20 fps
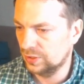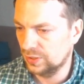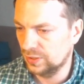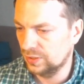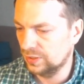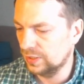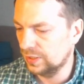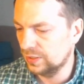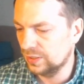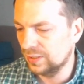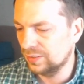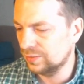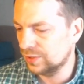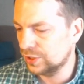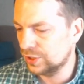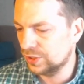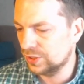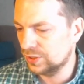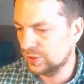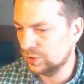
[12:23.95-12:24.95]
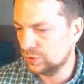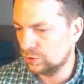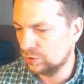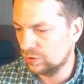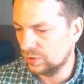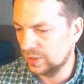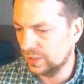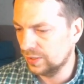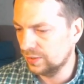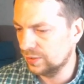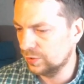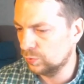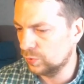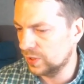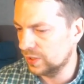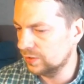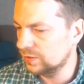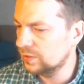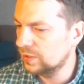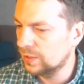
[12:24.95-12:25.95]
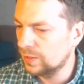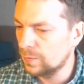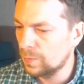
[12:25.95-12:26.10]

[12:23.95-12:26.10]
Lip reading: And I never saw anyone